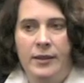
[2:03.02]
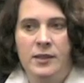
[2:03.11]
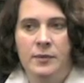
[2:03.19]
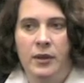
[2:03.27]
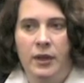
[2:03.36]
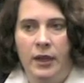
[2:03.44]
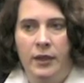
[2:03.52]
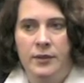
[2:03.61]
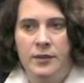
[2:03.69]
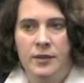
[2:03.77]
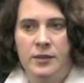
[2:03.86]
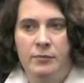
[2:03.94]

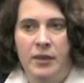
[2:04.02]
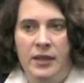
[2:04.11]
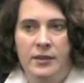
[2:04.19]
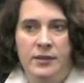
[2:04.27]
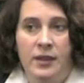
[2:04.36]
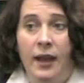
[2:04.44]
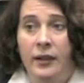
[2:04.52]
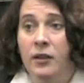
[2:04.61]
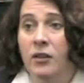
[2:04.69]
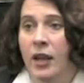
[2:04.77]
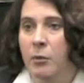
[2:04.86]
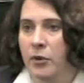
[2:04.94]
experience is based on
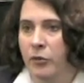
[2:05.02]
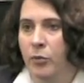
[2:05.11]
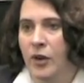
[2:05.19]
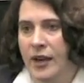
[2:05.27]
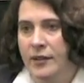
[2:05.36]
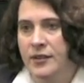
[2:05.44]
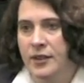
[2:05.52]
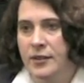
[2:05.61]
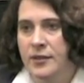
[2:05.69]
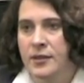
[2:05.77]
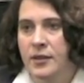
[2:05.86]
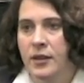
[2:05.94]
collaborative
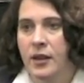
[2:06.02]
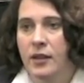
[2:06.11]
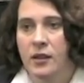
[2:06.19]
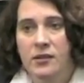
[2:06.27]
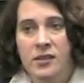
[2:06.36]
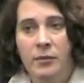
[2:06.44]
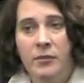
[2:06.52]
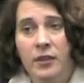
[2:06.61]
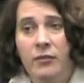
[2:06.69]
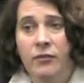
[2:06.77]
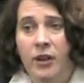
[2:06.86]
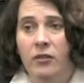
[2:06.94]
practice, and that's
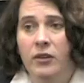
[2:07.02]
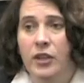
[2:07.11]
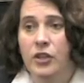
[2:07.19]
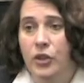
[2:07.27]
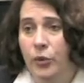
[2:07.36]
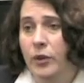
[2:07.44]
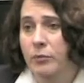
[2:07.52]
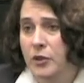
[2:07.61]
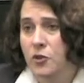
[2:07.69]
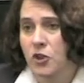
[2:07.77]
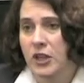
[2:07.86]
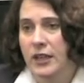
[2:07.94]
something fairly new in
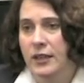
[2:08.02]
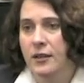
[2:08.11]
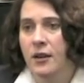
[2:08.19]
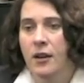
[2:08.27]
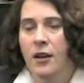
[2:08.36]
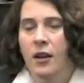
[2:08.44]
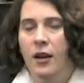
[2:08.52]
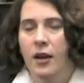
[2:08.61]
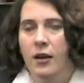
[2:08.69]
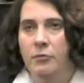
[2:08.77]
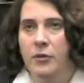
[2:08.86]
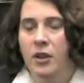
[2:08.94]
Michigan.
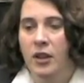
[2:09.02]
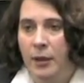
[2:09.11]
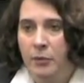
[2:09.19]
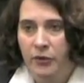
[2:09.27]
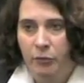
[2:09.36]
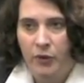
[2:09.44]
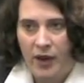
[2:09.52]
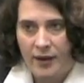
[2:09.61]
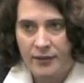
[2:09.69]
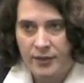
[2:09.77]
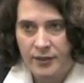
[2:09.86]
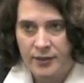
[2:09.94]
Collaborative
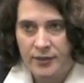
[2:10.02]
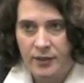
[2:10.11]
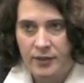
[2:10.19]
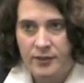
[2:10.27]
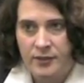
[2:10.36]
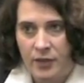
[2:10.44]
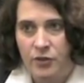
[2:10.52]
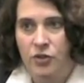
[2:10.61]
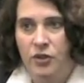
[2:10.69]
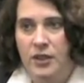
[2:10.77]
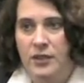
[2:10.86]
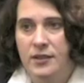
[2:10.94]
practice
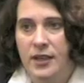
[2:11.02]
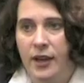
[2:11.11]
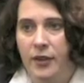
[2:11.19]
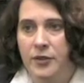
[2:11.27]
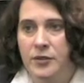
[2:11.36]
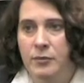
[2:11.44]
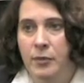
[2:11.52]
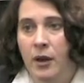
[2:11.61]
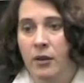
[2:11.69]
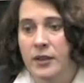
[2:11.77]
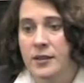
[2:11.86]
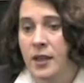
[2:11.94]
essentially entails
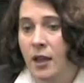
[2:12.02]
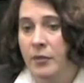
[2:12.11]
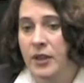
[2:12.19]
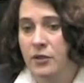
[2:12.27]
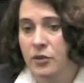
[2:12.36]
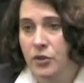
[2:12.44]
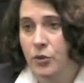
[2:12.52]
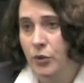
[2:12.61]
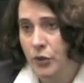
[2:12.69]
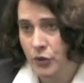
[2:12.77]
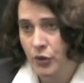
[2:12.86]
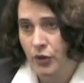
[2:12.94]
parties coming to
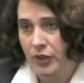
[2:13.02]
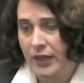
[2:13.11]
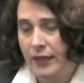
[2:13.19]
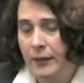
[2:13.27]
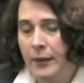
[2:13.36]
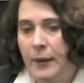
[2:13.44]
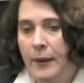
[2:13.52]
an attorney.